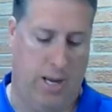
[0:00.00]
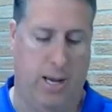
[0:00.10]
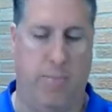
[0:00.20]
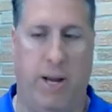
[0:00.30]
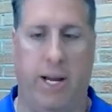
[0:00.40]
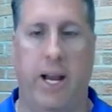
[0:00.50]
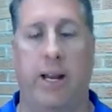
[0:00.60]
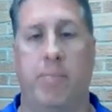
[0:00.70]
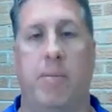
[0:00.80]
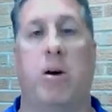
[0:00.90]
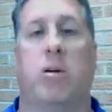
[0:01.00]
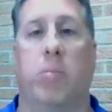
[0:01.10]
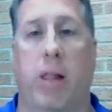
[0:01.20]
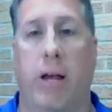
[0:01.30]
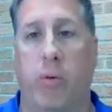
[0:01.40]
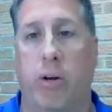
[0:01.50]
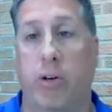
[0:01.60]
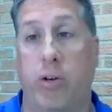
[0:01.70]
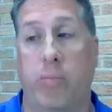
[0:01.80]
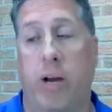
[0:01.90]
Uh, by a guy named Malcolm Gladwell,
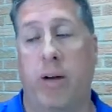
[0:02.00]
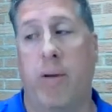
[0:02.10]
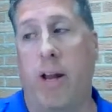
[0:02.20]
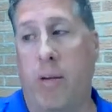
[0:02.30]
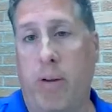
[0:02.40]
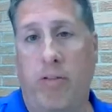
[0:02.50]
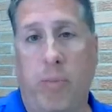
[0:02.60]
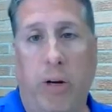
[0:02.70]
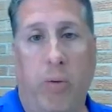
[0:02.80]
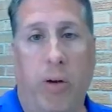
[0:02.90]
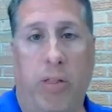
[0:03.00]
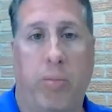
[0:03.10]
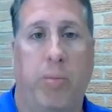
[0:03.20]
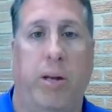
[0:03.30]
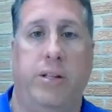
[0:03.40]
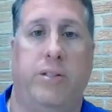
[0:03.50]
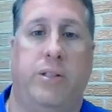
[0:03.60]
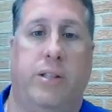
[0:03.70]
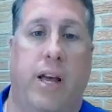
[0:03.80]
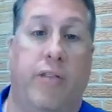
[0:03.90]
who you may or may not be familiar with, but he's
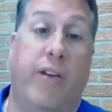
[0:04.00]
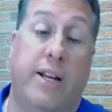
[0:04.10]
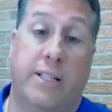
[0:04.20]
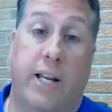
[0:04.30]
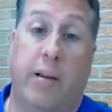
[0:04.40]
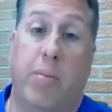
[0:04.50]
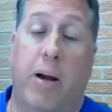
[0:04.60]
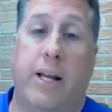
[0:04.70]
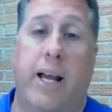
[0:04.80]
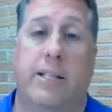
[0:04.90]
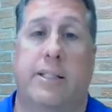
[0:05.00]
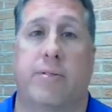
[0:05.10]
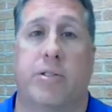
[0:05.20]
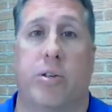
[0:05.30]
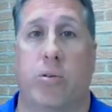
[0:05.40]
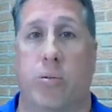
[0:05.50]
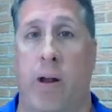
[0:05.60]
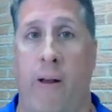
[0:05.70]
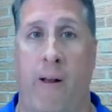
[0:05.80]
got a fascinating podcast of his own.